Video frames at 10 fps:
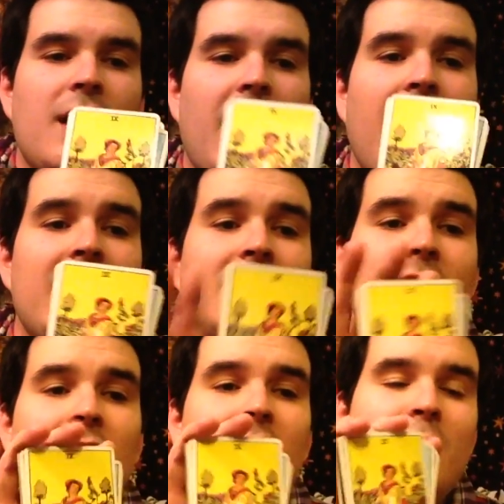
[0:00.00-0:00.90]
I
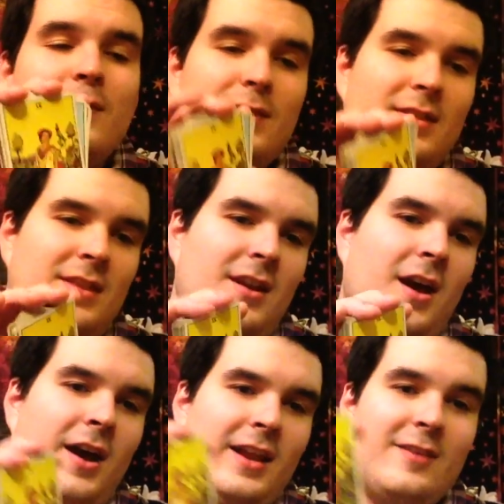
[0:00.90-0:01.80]
love the
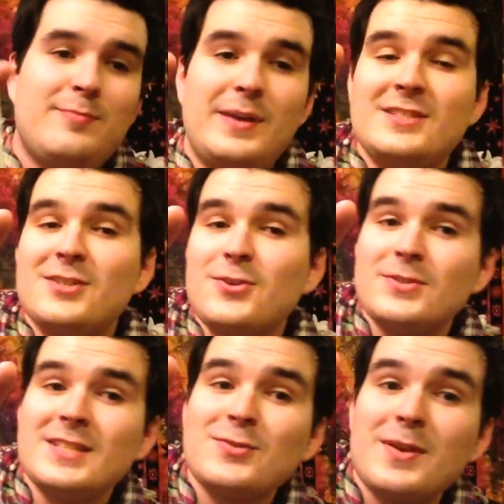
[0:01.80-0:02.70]
Nine of
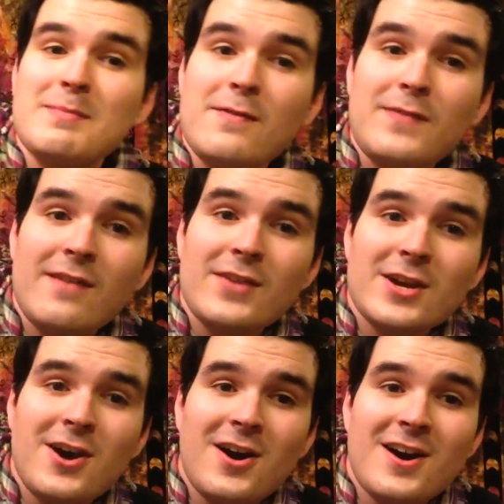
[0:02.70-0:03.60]
Pentacles. It's one of my favorite
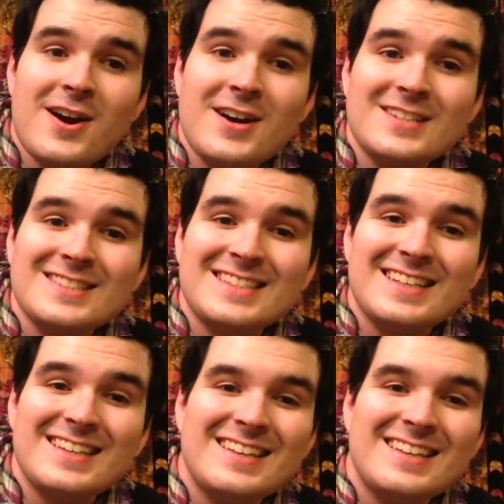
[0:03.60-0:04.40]
cards.